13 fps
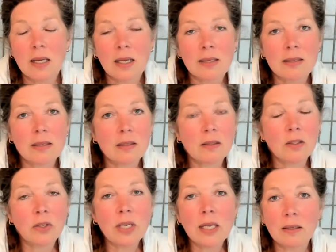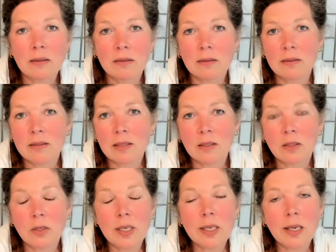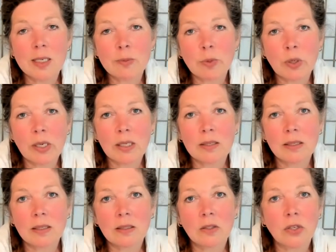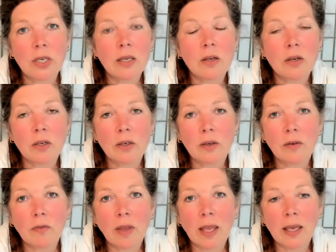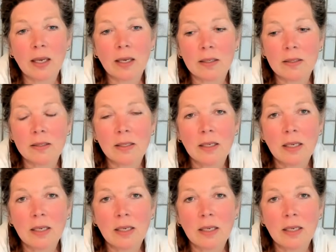it's a learning experience and a learning curve. And